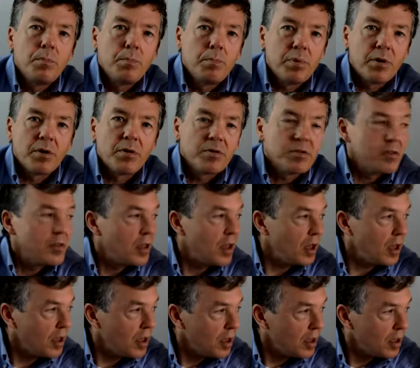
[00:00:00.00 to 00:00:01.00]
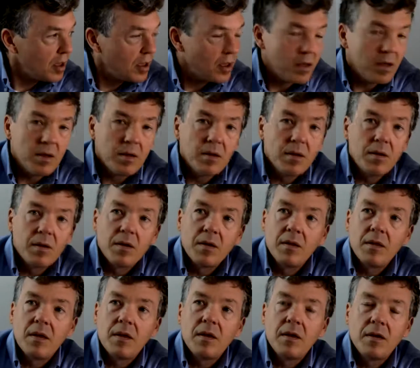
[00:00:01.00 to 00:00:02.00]
Birthday.
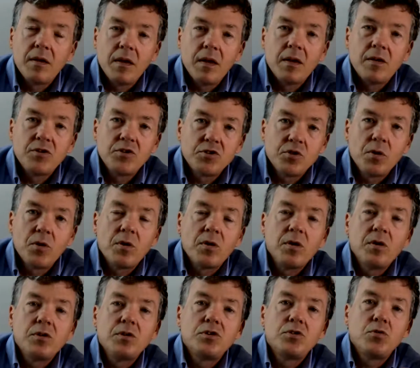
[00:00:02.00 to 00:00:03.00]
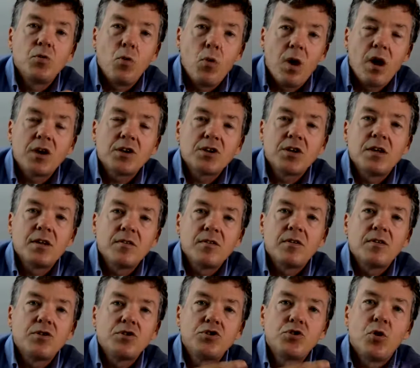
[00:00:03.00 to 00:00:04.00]
Yeah, George
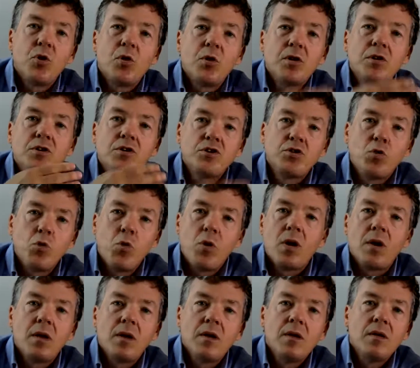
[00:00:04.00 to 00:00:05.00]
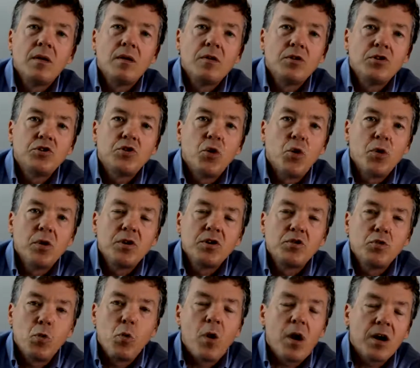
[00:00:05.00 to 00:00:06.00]
Washington. George
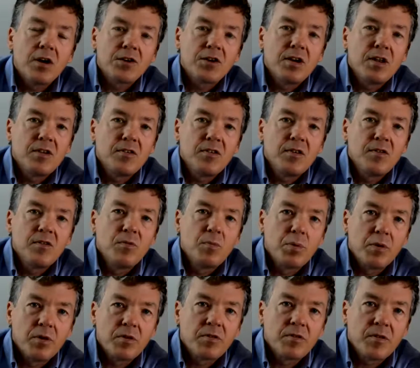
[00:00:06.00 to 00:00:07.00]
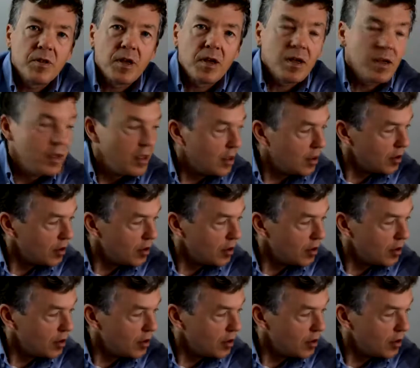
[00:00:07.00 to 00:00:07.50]
Washington's birthday.